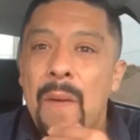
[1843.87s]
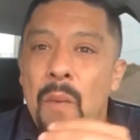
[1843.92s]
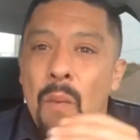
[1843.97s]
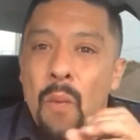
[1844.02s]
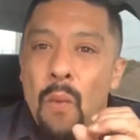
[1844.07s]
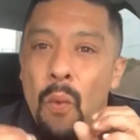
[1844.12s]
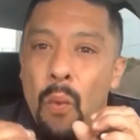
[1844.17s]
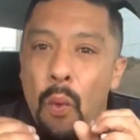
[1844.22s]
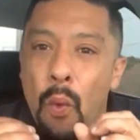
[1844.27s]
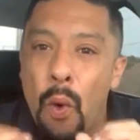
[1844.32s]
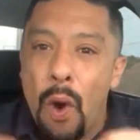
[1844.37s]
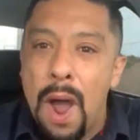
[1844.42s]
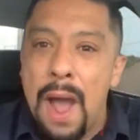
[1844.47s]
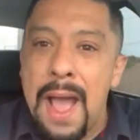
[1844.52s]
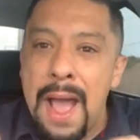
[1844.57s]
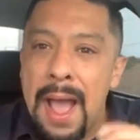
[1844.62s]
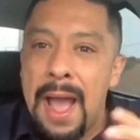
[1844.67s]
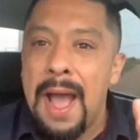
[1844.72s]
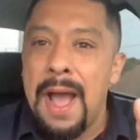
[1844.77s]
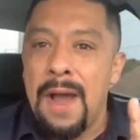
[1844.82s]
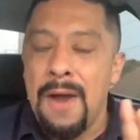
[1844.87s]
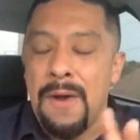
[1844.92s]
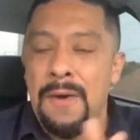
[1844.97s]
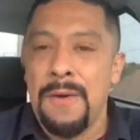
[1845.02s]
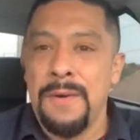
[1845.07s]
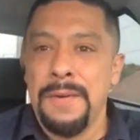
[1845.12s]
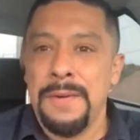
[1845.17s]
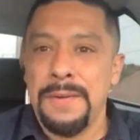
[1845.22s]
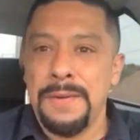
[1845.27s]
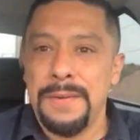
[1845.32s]

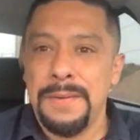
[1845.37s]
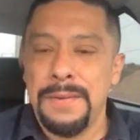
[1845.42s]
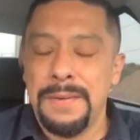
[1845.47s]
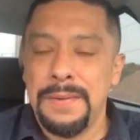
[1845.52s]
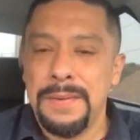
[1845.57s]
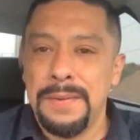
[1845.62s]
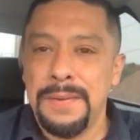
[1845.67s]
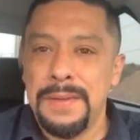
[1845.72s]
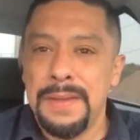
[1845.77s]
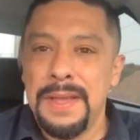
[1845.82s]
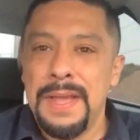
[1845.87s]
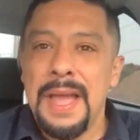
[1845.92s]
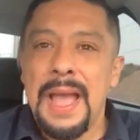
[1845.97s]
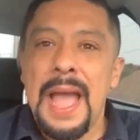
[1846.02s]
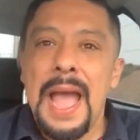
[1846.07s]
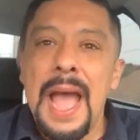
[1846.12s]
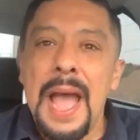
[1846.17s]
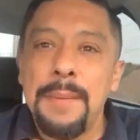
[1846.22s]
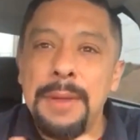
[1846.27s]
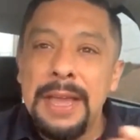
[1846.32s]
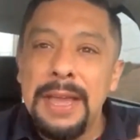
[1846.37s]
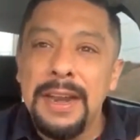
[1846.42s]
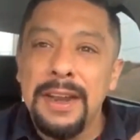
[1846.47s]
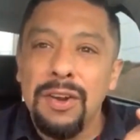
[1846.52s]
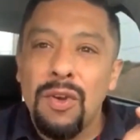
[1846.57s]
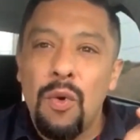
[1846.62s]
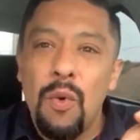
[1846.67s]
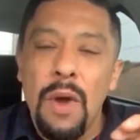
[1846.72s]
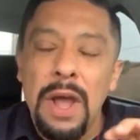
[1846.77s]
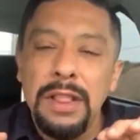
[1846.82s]
Wow. A ver
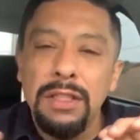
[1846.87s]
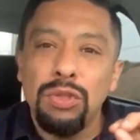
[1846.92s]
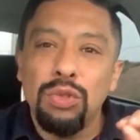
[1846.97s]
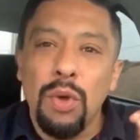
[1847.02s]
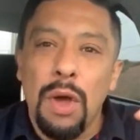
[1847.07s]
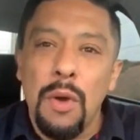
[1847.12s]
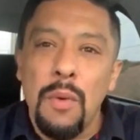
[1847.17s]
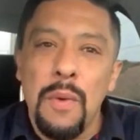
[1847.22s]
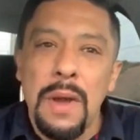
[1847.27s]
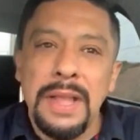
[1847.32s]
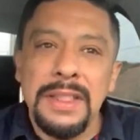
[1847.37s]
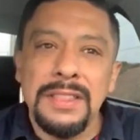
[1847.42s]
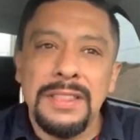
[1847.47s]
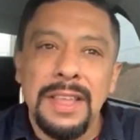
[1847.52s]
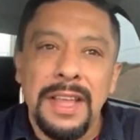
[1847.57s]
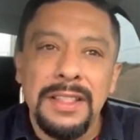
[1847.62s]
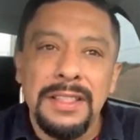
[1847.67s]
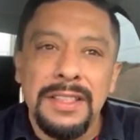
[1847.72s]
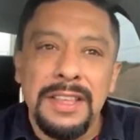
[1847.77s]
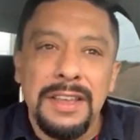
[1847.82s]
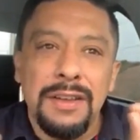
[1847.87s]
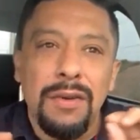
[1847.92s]
cuánto aguanta,